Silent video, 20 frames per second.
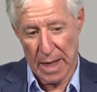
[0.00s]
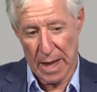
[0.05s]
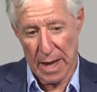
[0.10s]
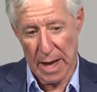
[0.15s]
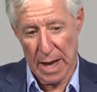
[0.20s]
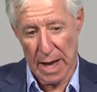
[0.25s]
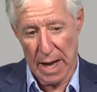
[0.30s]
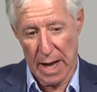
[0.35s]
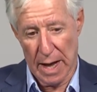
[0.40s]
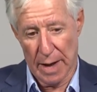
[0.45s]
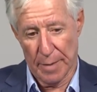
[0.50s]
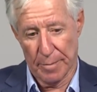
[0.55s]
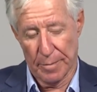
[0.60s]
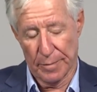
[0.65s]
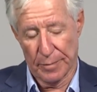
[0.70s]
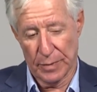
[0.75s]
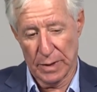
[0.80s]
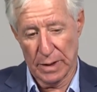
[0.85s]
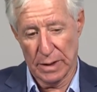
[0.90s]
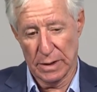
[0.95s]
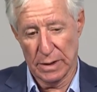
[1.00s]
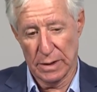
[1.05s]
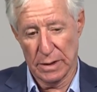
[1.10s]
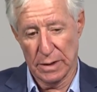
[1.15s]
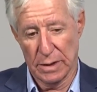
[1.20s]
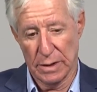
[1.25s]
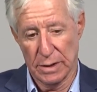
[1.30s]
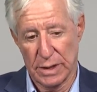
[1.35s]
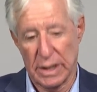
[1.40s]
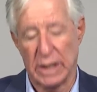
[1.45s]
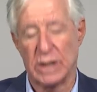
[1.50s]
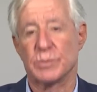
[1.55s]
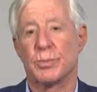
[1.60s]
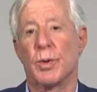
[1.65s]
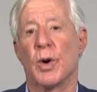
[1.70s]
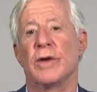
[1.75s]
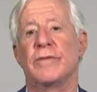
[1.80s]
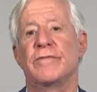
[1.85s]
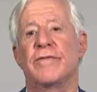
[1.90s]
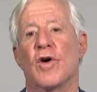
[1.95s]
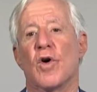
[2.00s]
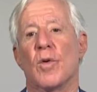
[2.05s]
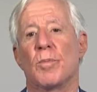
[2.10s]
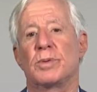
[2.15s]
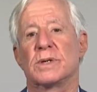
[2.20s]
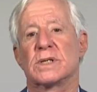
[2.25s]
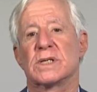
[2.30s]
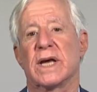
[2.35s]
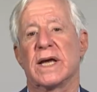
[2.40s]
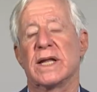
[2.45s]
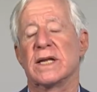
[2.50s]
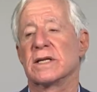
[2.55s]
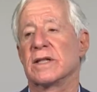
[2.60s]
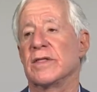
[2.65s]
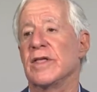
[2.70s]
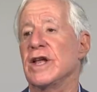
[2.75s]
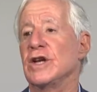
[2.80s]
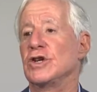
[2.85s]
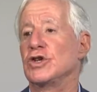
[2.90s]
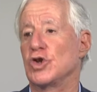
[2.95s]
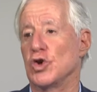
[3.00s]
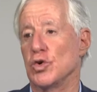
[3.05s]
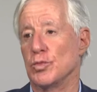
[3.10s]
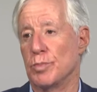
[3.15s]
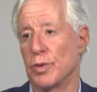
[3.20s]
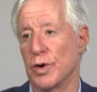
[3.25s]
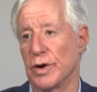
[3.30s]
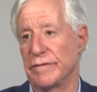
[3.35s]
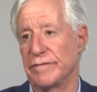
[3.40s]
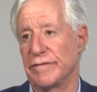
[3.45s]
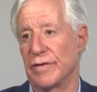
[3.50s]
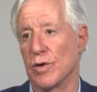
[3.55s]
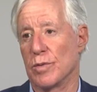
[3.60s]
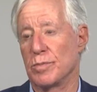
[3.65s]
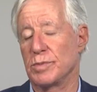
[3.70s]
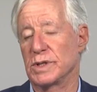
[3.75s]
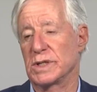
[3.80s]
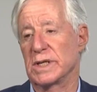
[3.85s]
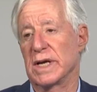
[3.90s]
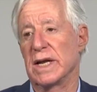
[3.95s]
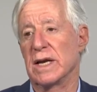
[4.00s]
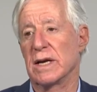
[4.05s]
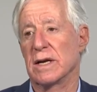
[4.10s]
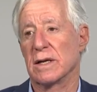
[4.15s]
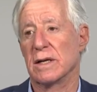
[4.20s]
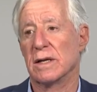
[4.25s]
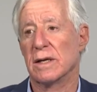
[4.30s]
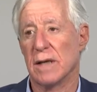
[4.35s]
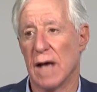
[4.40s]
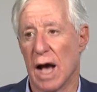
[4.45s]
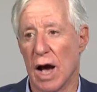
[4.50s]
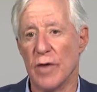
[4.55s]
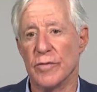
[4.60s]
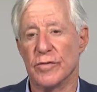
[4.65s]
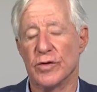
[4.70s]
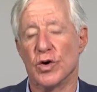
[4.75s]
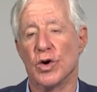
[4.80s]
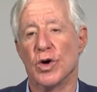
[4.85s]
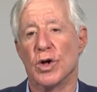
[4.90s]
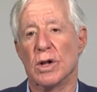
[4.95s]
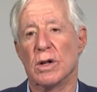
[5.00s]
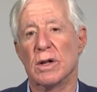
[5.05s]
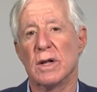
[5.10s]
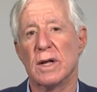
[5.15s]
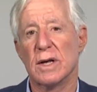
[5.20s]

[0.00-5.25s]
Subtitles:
6.4% and then 2.4% overall.